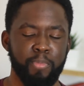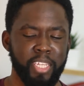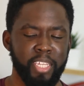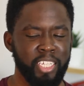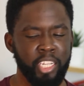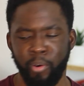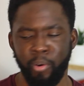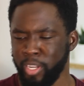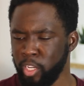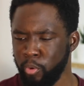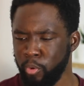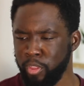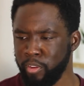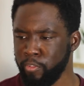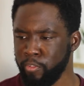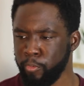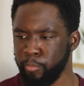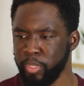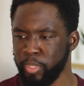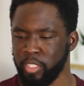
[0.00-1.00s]
Now, I know there
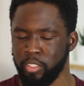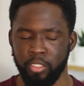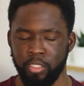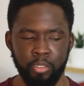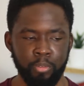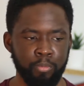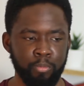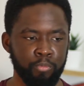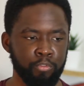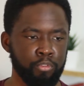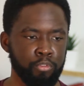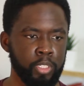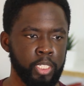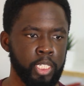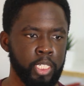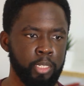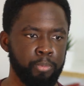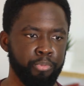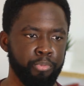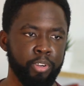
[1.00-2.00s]
have been some
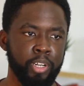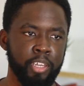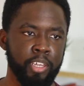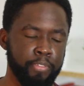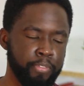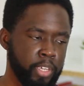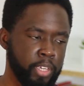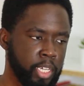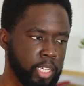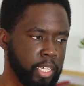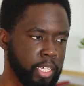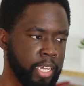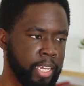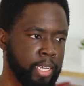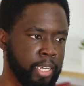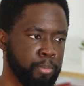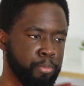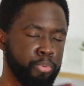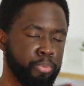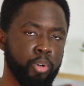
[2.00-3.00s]
really prolific
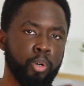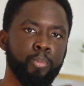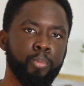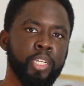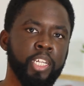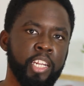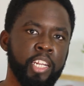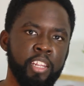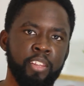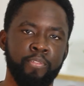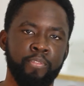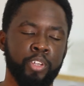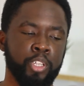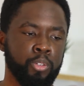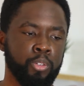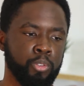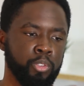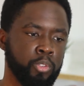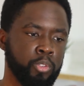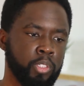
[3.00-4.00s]
and prominent
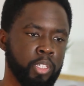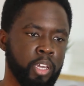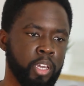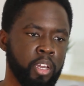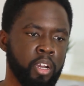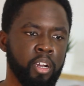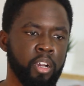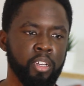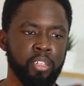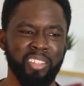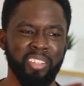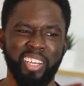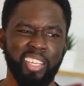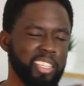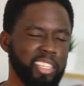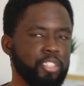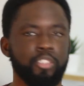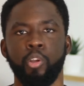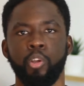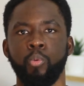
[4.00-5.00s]
individuals who say, oh,
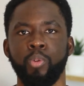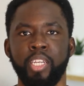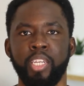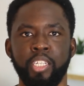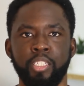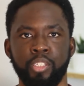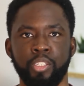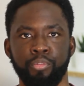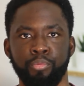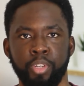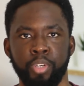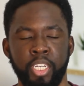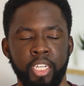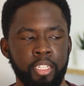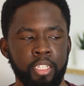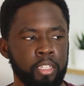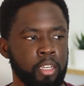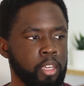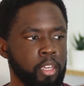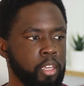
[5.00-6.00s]
there's no need to
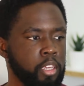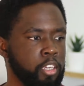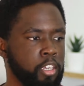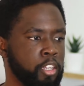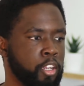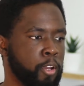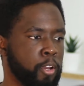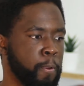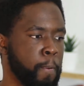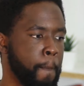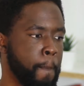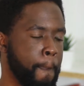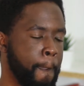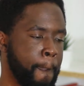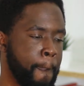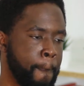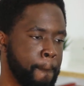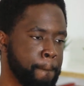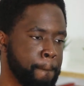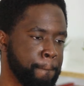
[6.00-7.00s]
read,
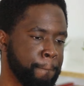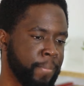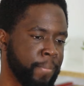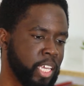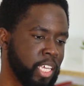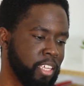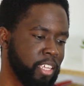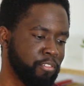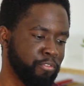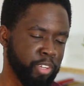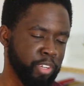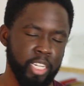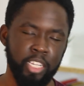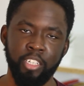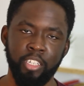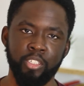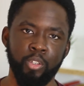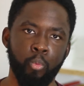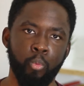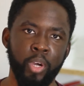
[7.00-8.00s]
reading
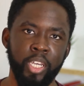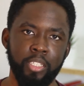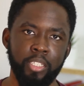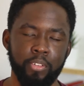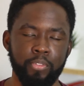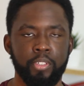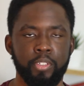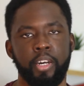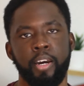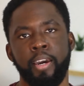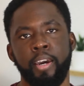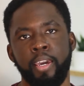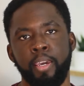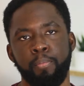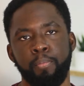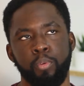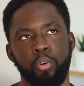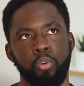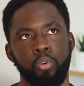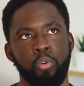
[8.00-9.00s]
is a waste of
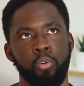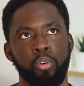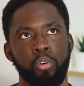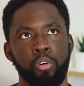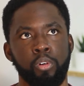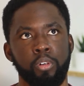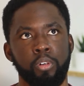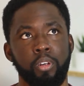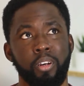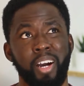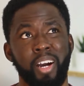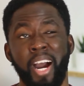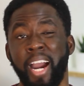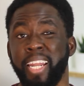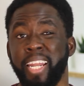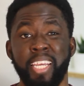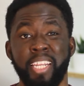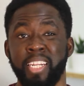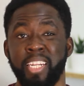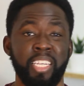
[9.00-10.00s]
time, or I
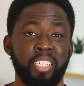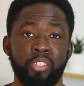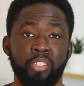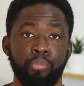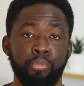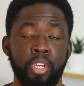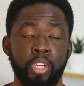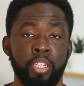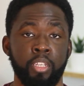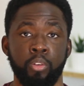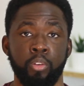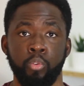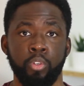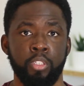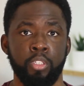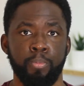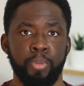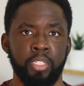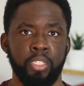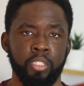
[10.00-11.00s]
didn't need to read in order
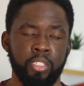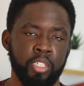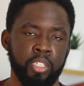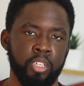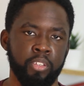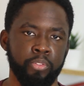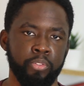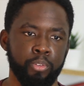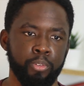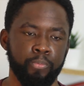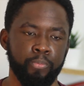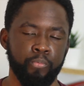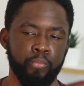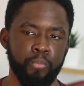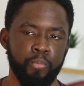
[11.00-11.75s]
to be successful.